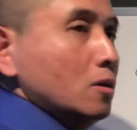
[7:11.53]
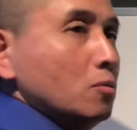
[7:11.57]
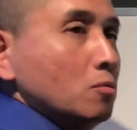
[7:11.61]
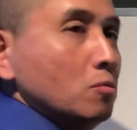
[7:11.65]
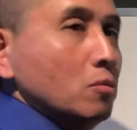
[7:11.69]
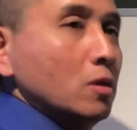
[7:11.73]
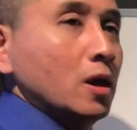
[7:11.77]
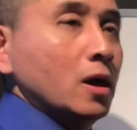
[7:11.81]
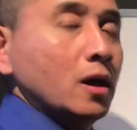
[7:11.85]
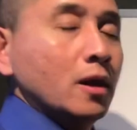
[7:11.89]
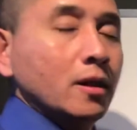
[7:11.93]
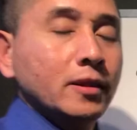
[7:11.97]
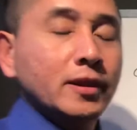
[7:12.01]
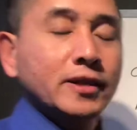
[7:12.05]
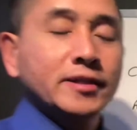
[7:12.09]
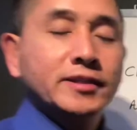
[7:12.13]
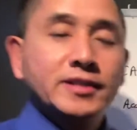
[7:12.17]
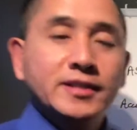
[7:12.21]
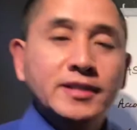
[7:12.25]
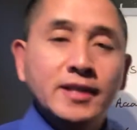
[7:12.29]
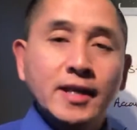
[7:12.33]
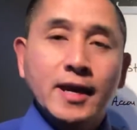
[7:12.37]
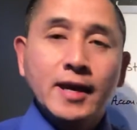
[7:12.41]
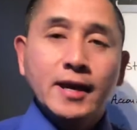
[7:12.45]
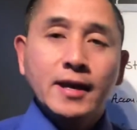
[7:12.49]
Well, let's
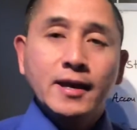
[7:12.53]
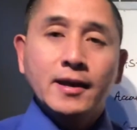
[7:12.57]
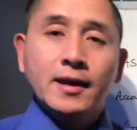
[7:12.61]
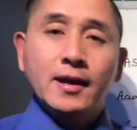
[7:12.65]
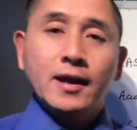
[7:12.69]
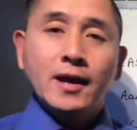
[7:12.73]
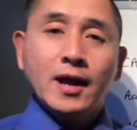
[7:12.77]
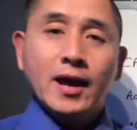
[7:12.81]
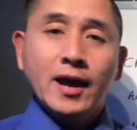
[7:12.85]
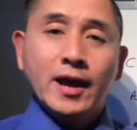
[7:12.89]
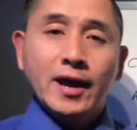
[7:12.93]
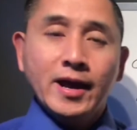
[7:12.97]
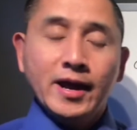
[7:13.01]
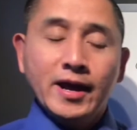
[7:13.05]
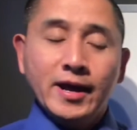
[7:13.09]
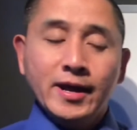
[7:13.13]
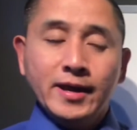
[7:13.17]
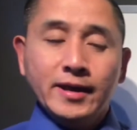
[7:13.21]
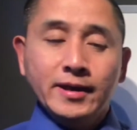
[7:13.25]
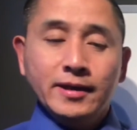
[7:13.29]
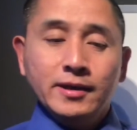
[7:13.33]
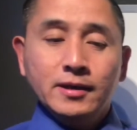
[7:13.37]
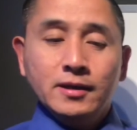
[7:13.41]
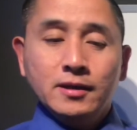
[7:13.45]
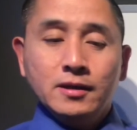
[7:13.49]
say
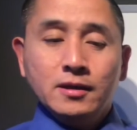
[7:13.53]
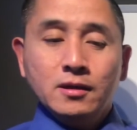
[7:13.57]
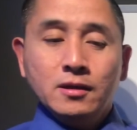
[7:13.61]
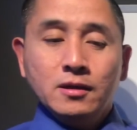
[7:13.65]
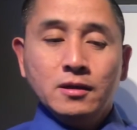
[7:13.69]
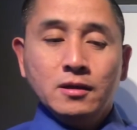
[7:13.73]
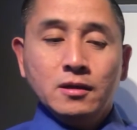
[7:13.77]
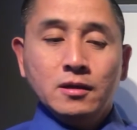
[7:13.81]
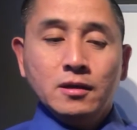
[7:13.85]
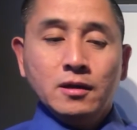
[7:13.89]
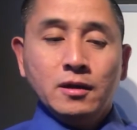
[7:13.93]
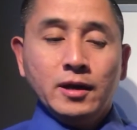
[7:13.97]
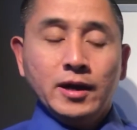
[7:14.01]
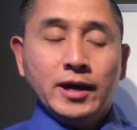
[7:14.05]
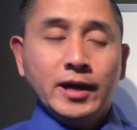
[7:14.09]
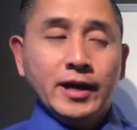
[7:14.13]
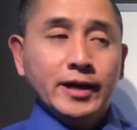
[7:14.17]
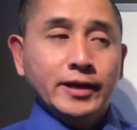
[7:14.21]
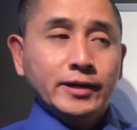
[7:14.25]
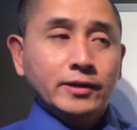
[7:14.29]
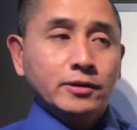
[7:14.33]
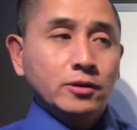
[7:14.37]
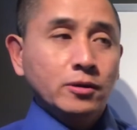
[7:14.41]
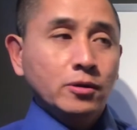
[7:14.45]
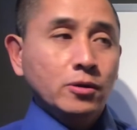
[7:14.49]
I
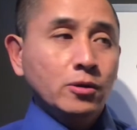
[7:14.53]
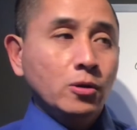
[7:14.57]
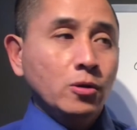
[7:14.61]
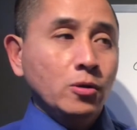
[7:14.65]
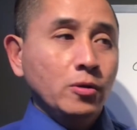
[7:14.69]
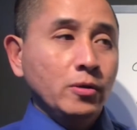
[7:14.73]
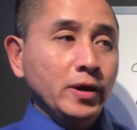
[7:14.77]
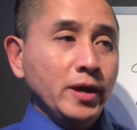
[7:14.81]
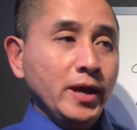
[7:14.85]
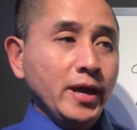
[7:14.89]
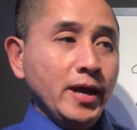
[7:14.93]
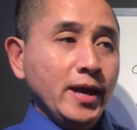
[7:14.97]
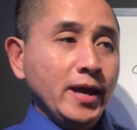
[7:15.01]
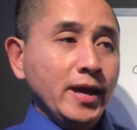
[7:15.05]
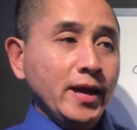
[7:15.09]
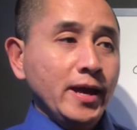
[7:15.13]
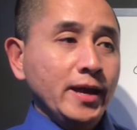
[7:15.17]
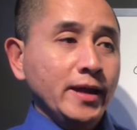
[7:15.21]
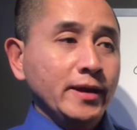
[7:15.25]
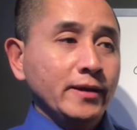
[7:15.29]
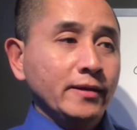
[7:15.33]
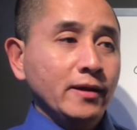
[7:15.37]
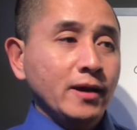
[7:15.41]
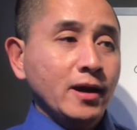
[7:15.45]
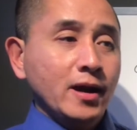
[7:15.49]
go
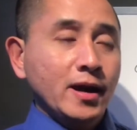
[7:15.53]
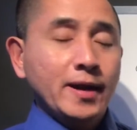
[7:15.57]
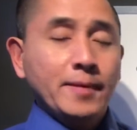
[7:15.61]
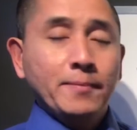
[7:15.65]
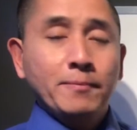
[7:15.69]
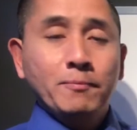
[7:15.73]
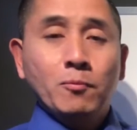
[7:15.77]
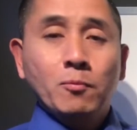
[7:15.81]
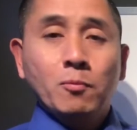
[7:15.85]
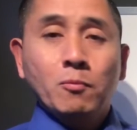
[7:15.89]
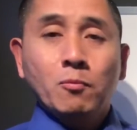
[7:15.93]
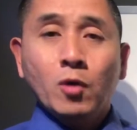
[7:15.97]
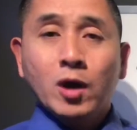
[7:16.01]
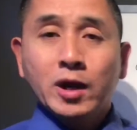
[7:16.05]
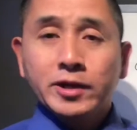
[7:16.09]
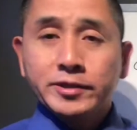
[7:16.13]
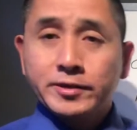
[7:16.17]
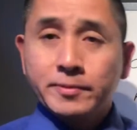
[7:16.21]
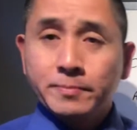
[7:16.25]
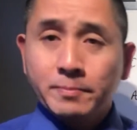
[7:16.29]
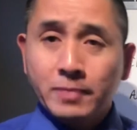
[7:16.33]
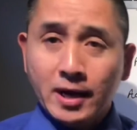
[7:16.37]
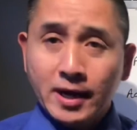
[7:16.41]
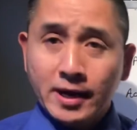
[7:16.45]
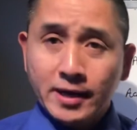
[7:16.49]
and I want
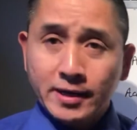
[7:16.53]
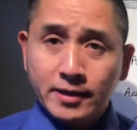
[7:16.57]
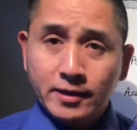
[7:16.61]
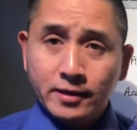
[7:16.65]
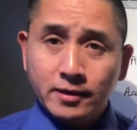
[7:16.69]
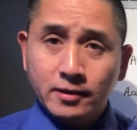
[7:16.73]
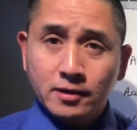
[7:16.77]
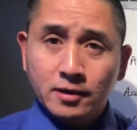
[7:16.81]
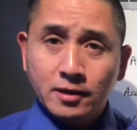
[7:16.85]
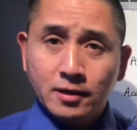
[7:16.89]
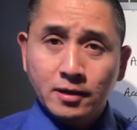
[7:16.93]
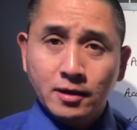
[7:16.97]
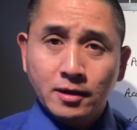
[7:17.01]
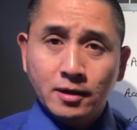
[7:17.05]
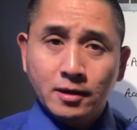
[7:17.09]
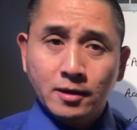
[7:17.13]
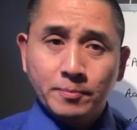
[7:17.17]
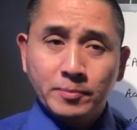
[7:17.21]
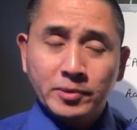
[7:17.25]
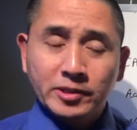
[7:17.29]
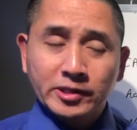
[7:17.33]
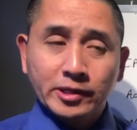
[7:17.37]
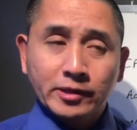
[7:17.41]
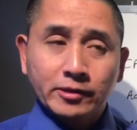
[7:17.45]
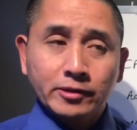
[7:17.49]
to buy a
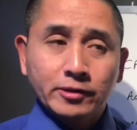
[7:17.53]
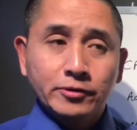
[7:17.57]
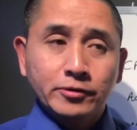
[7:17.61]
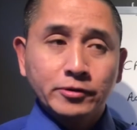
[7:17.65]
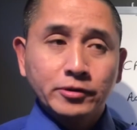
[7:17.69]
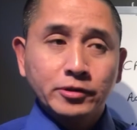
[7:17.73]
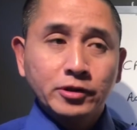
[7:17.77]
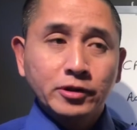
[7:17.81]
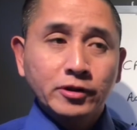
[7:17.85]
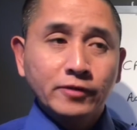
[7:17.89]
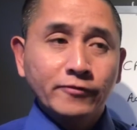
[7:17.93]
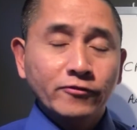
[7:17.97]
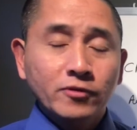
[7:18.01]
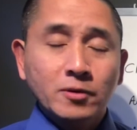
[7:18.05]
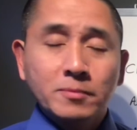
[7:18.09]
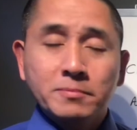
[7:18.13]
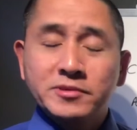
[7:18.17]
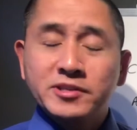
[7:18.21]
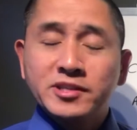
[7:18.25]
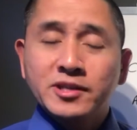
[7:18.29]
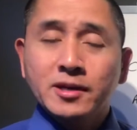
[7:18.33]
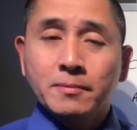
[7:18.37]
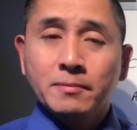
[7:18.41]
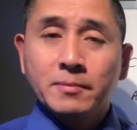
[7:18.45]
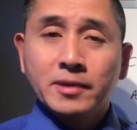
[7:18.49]
particular good from
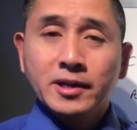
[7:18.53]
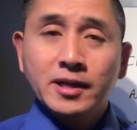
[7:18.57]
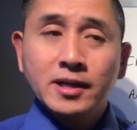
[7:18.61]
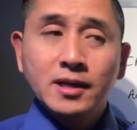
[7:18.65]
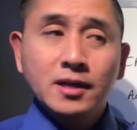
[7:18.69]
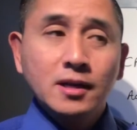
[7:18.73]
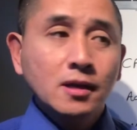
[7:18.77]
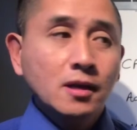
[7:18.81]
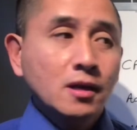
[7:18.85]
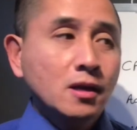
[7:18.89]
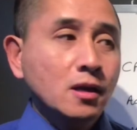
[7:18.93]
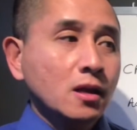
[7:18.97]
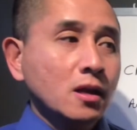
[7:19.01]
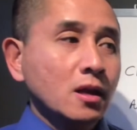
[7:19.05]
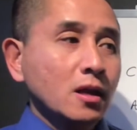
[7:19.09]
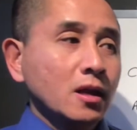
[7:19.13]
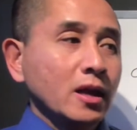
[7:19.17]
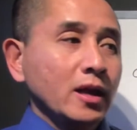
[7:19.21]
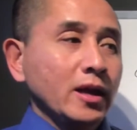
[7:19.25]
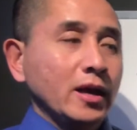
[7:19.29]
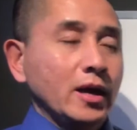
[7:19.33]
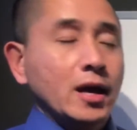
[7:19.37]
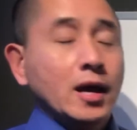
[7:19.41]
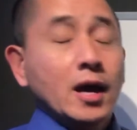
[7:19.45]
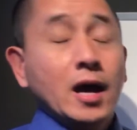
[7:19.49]
somebody.
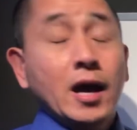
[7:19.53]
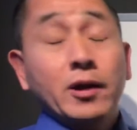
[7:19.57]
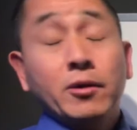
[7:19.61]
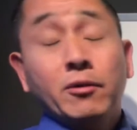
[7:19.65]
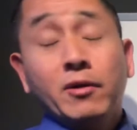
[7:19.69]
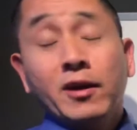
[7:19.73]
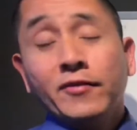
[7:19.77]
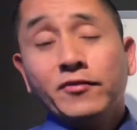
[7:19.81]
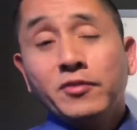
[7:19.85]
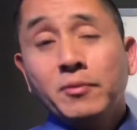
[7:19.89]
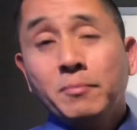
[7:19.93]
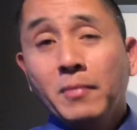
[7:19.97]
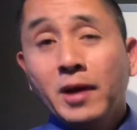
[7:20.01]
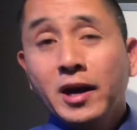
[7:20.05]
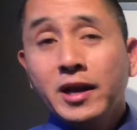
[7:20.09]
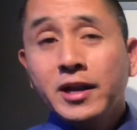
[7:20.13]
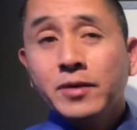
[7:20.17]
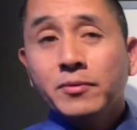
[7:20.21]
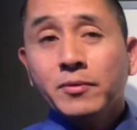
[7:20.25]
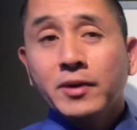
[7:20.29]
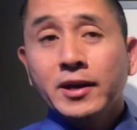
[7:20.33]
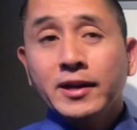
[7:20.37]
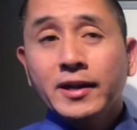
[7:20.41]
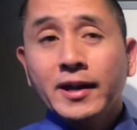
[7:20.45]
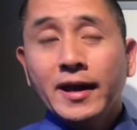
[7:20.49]
I don't have the
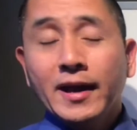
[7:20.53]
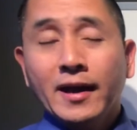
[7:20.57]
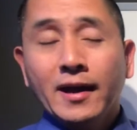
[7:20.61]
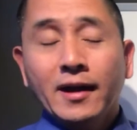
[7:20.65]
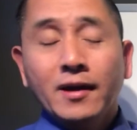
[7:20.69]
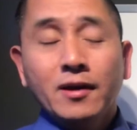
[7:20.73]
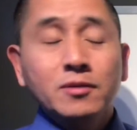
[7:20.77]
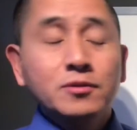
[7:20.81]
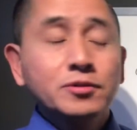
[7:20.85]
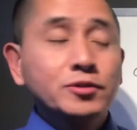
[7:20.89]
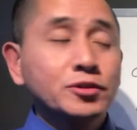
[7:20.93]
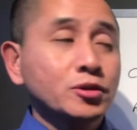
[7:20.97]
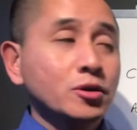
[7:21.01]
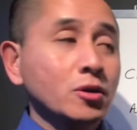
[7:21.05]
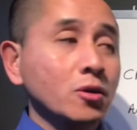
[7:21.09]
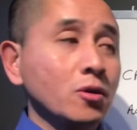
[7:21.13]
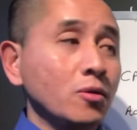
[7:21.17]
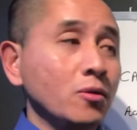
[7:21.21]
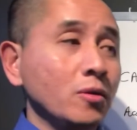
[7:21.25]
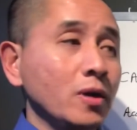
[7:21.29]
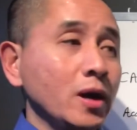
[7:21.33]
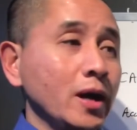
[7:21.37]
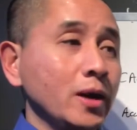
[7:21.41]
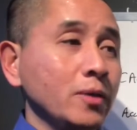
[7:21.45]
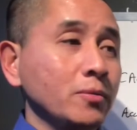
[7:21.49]
money right now,
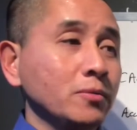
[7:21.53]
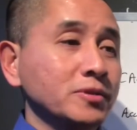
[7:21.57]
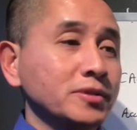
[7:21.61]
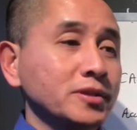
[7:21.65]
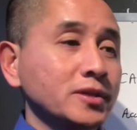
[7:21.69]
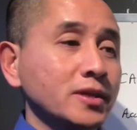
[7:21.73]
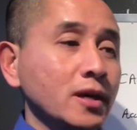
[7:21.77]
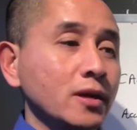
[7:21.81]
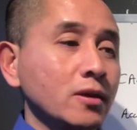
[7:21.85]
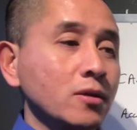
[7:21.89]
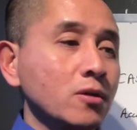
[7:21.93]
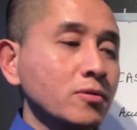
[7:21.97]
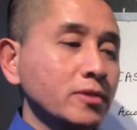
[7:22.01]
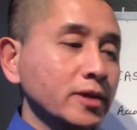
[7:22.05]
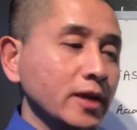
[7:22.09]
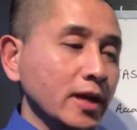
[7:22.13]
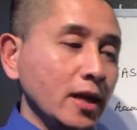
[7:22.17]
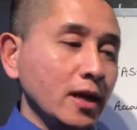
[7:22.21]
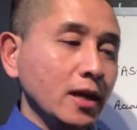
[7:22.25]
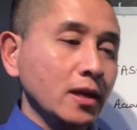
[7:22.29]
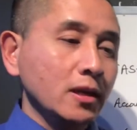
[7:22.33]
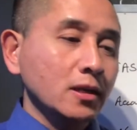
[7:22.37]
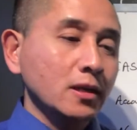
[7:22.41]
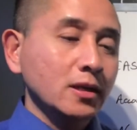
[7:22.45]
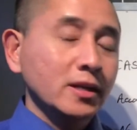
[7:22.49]
so I will say,
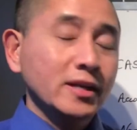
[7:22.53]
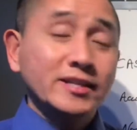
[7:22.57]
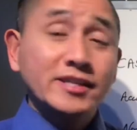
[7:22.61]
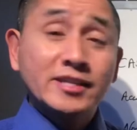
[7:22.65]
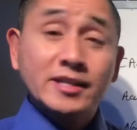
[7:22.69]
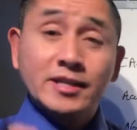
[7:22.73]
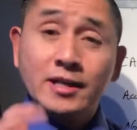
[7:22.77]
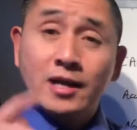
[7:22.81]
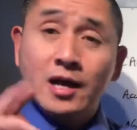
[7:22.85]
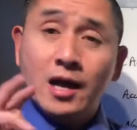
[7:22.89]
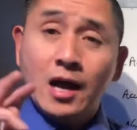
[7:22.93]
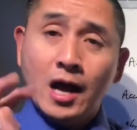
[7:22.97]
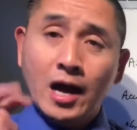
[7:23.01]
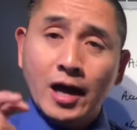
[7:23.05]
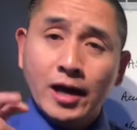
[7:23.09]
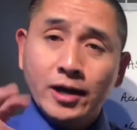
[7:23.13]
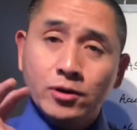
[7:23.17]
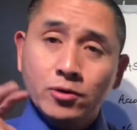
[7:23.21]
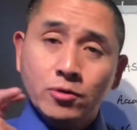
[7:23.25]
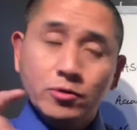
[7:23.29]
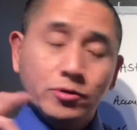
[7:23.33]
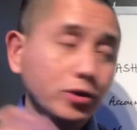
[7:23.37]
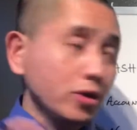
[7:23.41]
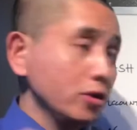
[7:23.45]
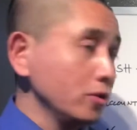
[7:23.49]
okay, it's an
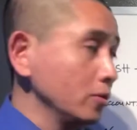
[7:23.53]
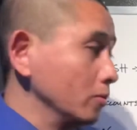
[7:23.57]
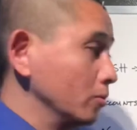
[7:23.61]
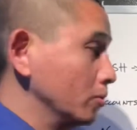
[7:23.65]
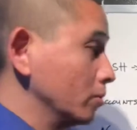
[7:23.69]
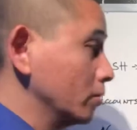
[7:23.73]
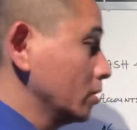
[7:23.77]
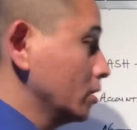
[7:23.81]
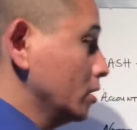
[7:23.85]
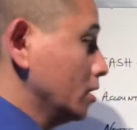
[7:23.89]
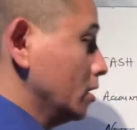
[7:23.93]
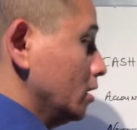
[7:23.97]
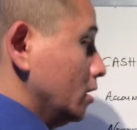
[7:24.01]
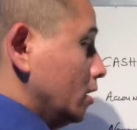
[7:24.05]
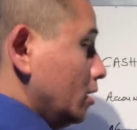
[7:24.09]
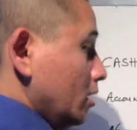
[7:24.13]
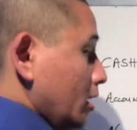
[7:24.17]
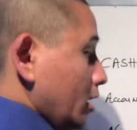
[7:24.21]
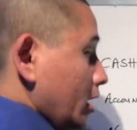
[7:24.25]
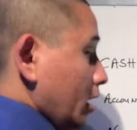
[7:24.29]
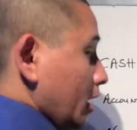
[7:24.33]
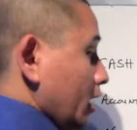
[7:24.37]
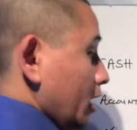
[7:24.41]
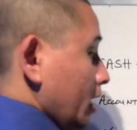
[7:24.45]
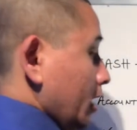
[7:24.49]
IOU.
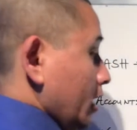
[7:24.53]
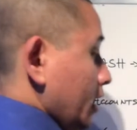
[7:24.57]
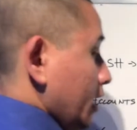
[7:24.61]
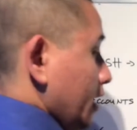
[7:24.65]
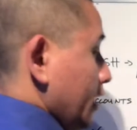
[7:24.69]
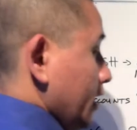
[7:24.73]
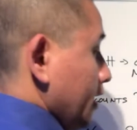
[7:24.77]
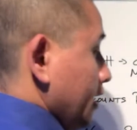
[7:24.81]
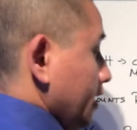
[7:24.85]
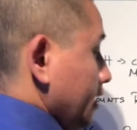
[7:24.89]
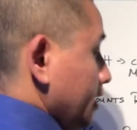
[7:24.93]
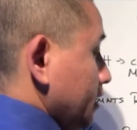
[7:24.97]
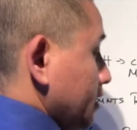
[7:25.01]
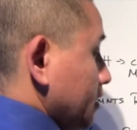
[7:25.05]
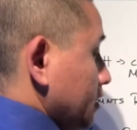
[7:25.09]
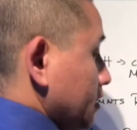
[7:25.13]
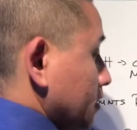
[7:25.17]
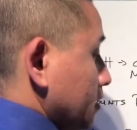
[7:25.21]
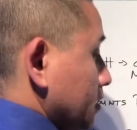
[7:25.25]
I